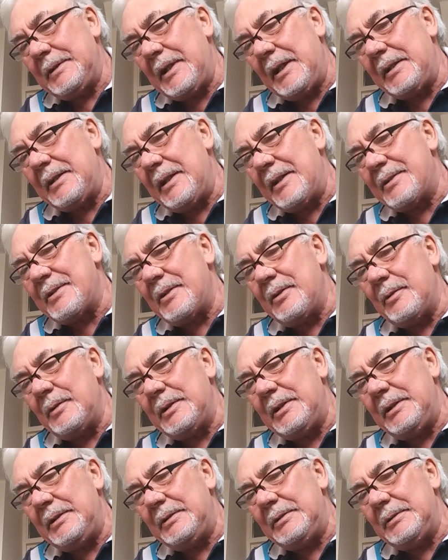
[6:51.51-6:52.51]
getting there
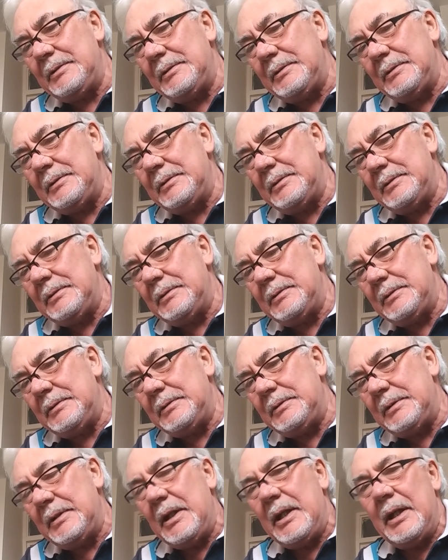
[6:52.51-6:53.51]
slowly.
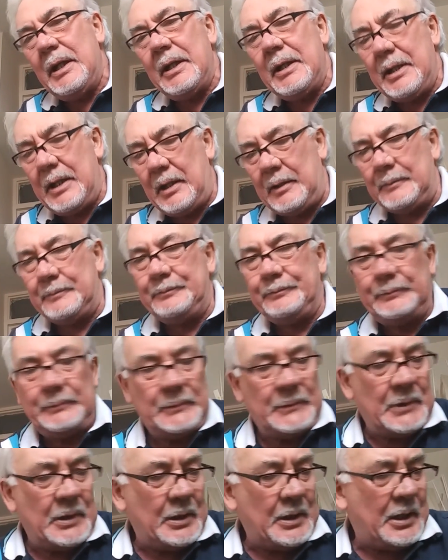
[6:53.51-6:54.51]
Now,
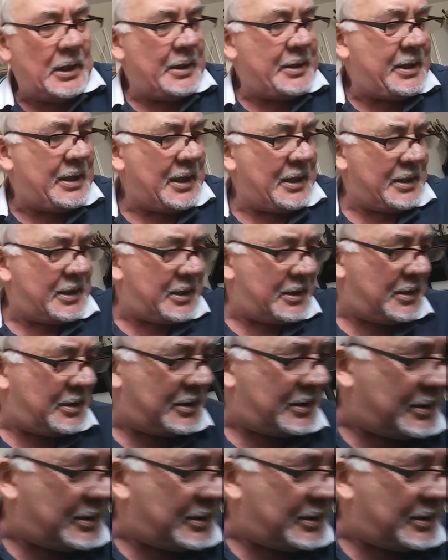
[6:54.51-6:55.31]
start.